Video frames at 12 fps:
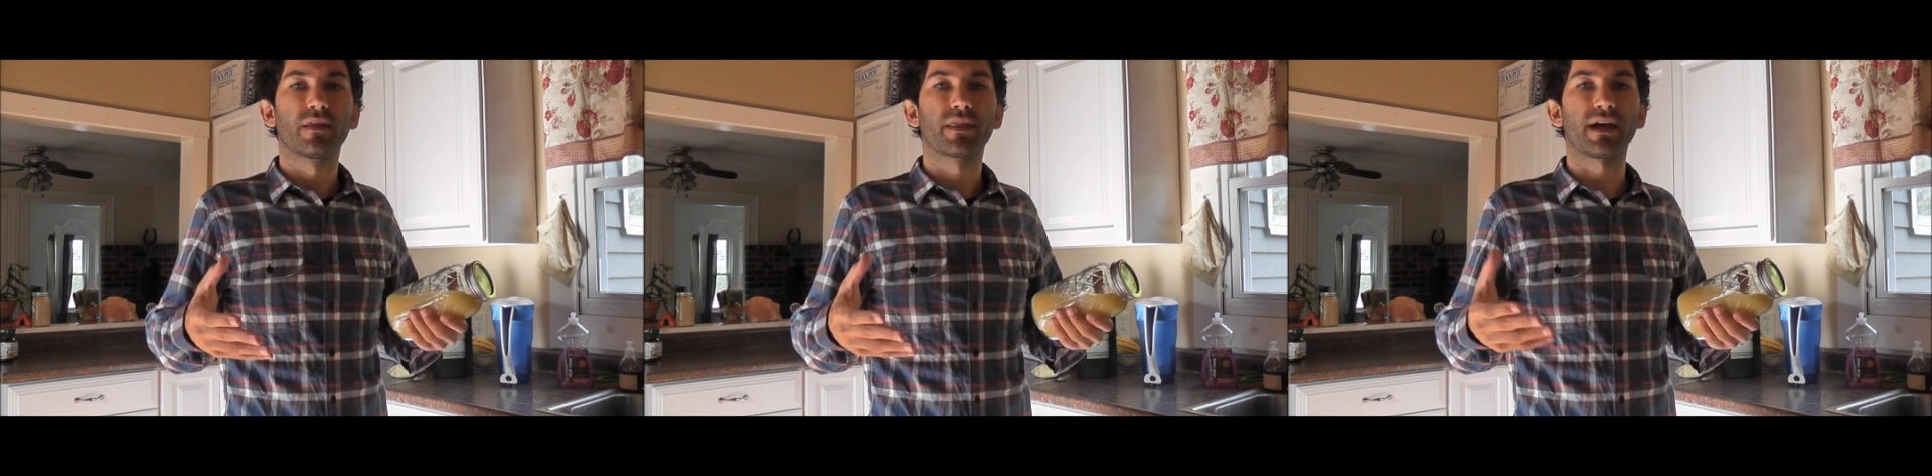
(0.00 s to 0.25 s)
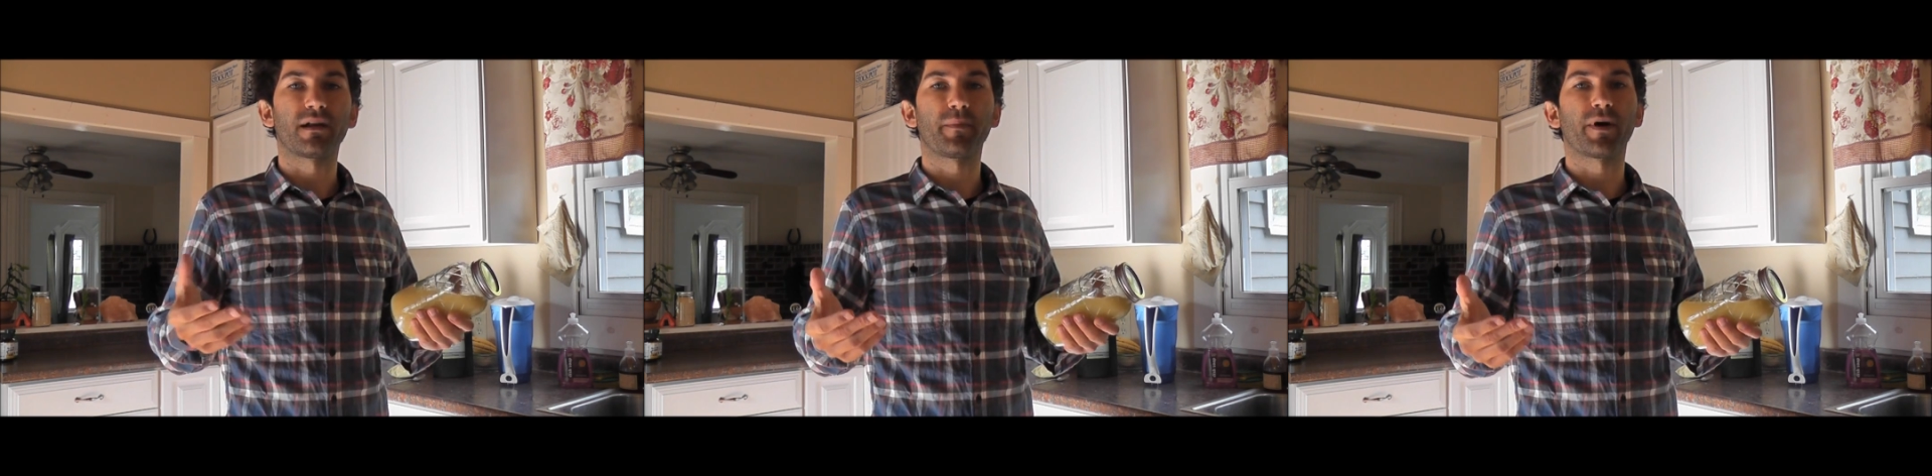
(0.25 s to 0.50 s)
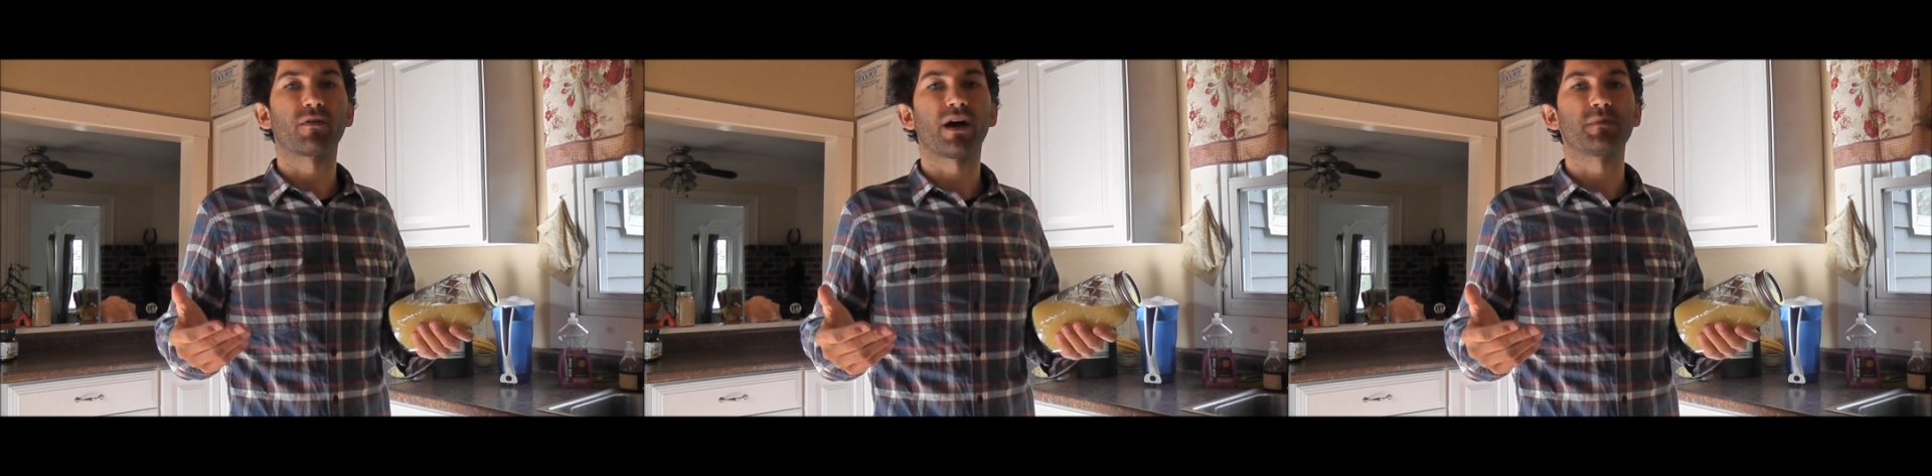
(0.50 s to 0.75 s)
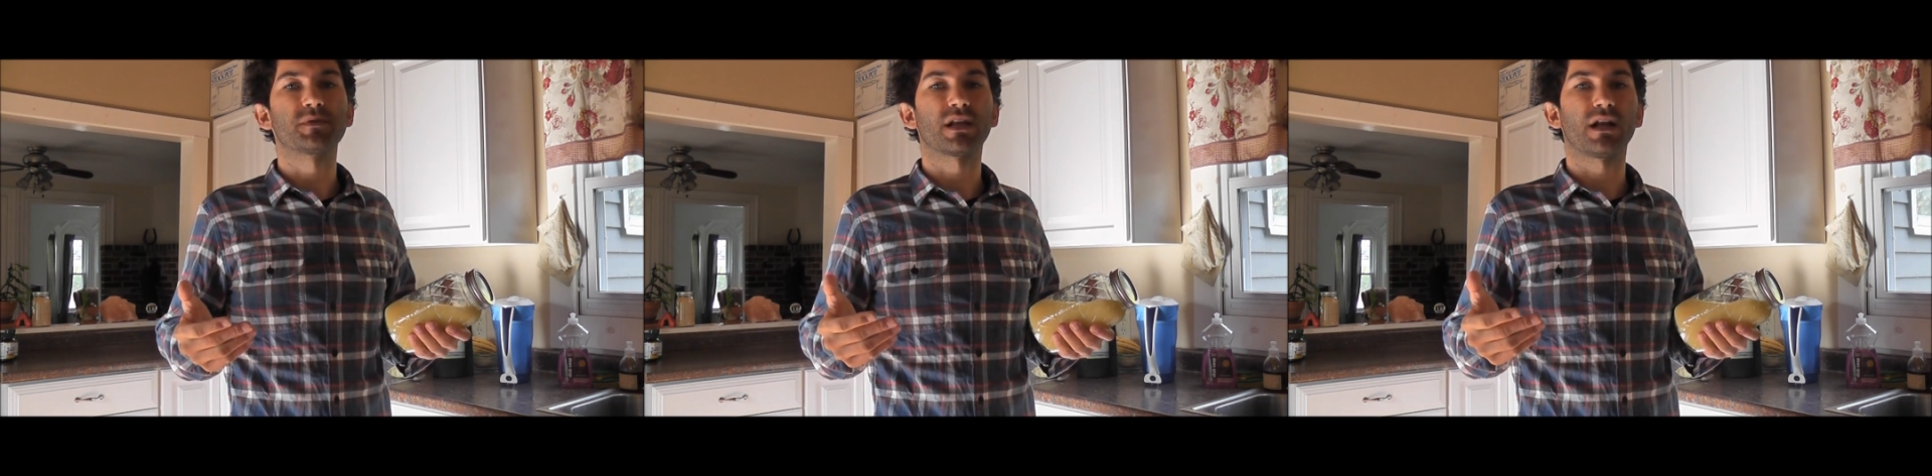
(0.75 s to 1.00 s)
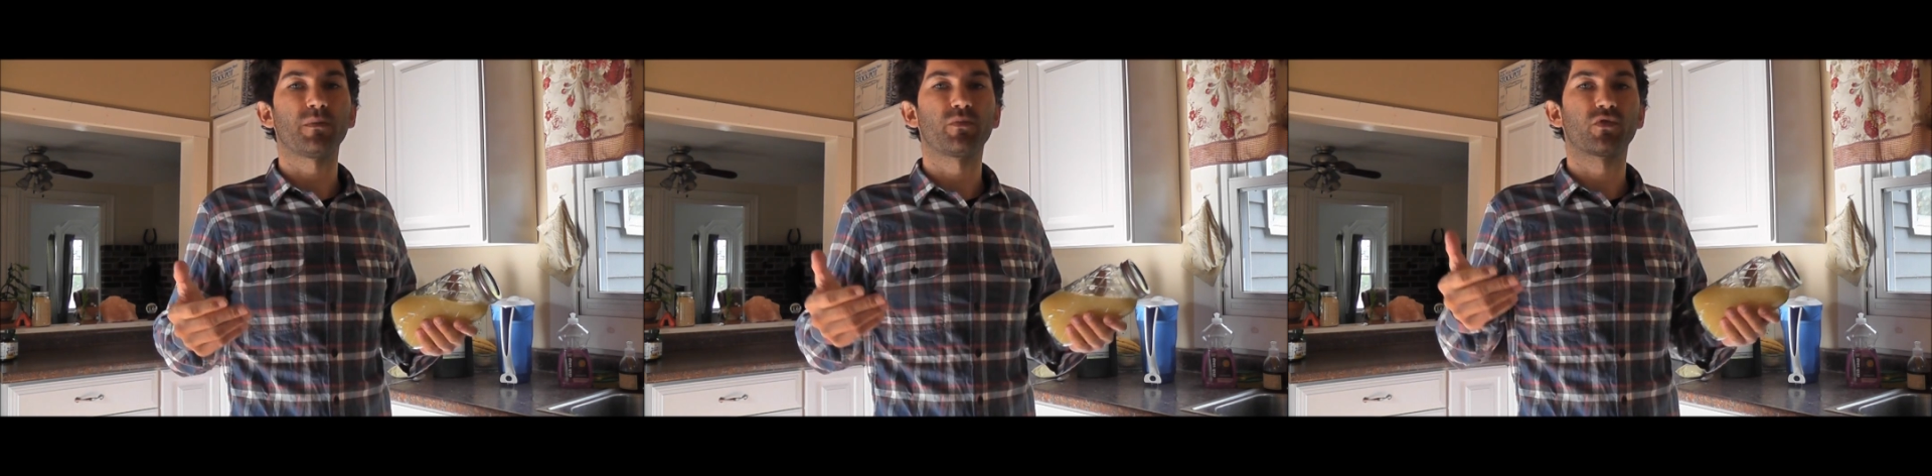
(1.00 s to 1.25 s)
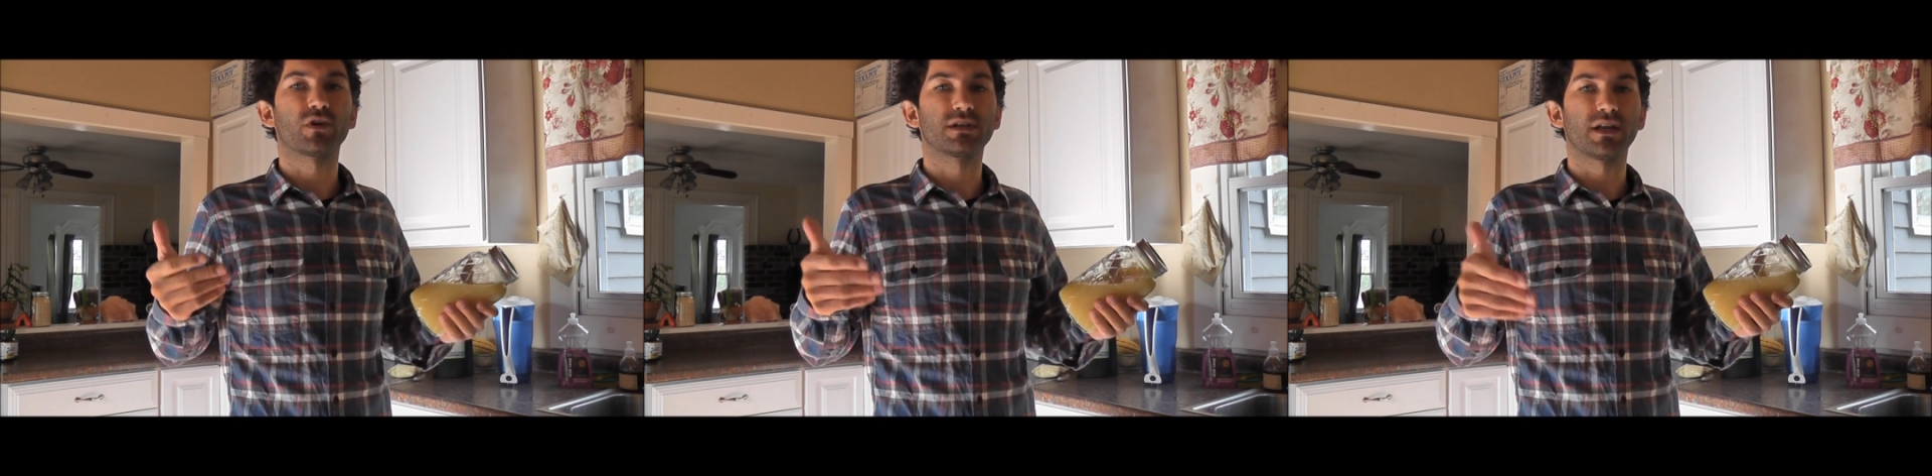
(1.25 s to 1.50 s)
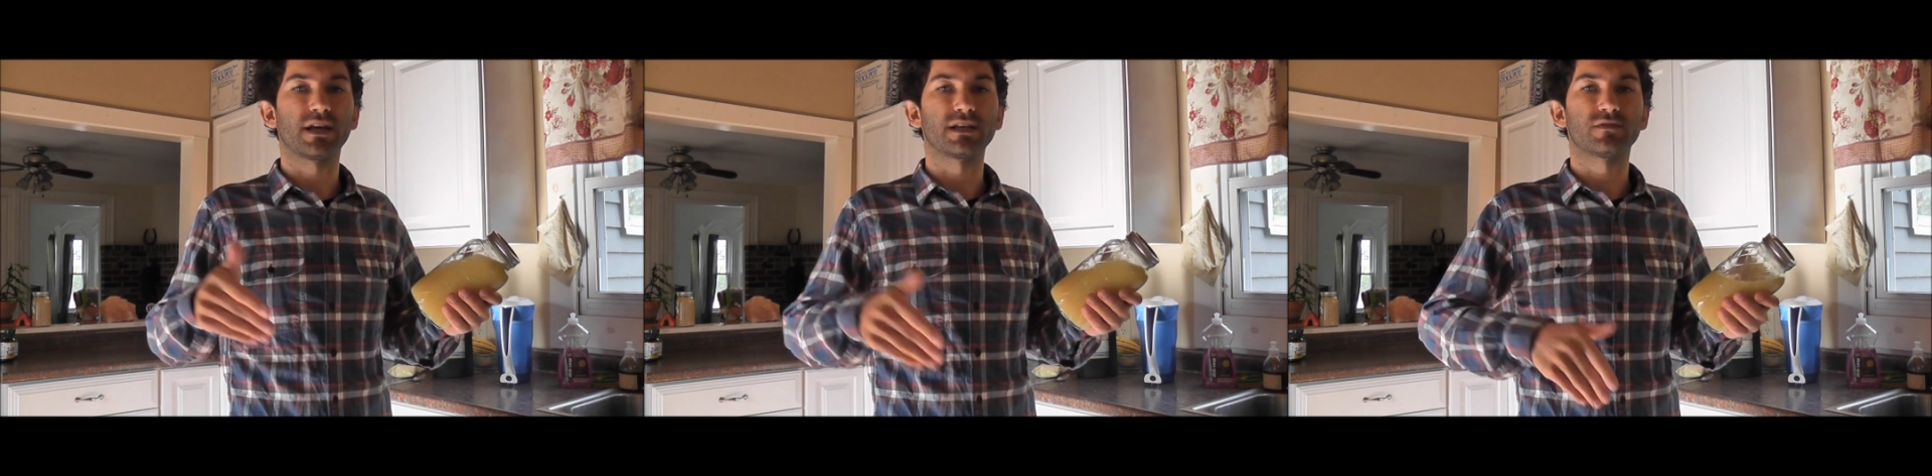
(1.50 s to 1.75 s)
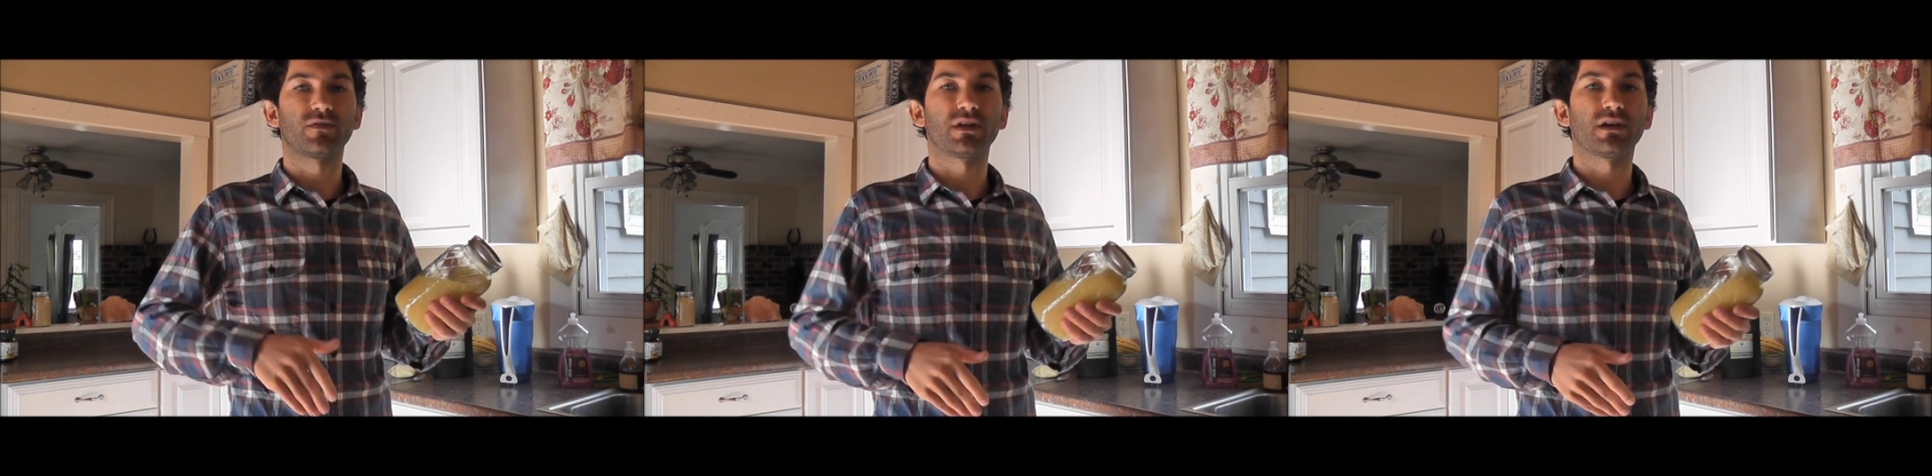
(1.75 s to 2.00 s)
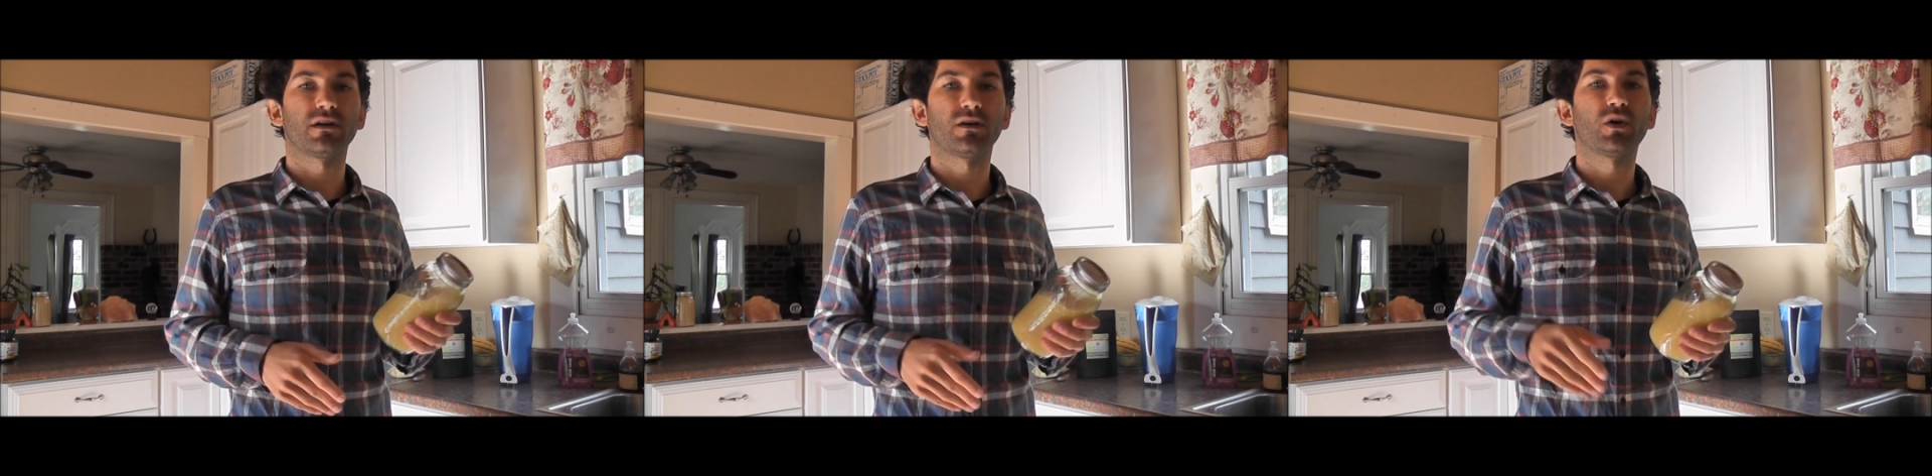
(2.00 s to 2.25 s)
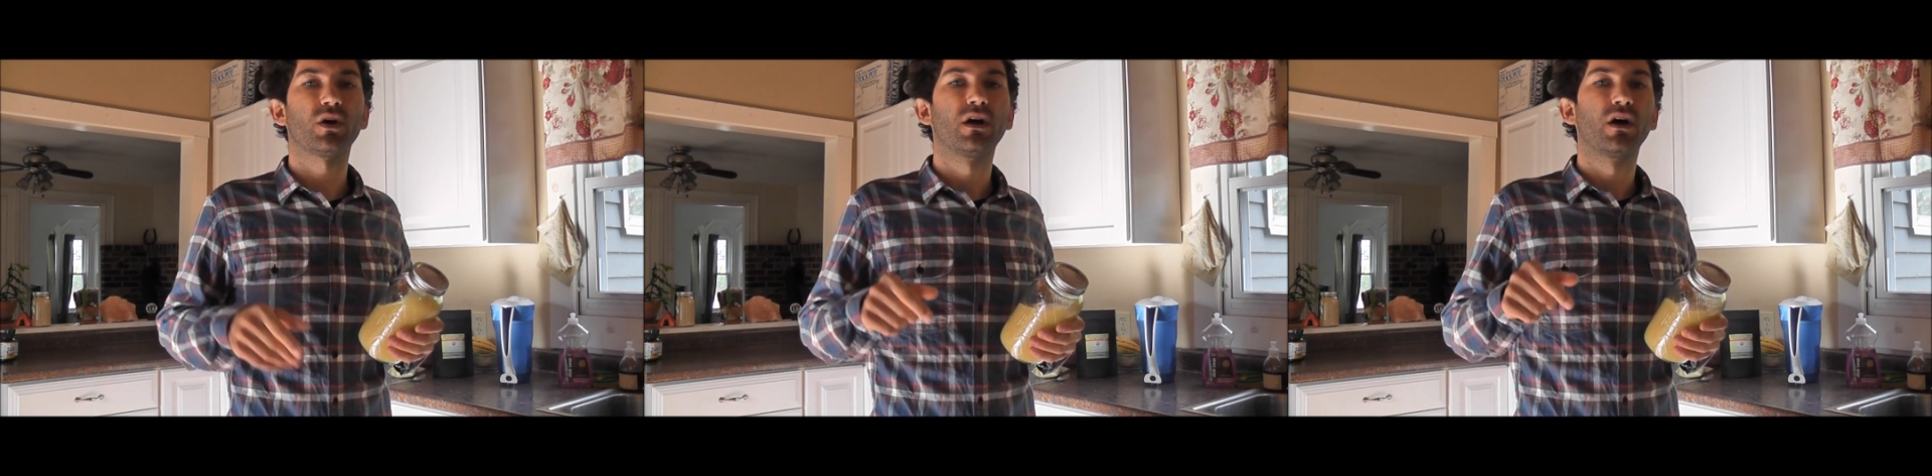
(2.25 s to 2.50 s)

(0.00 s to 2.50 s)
That about wraps it up for today's video.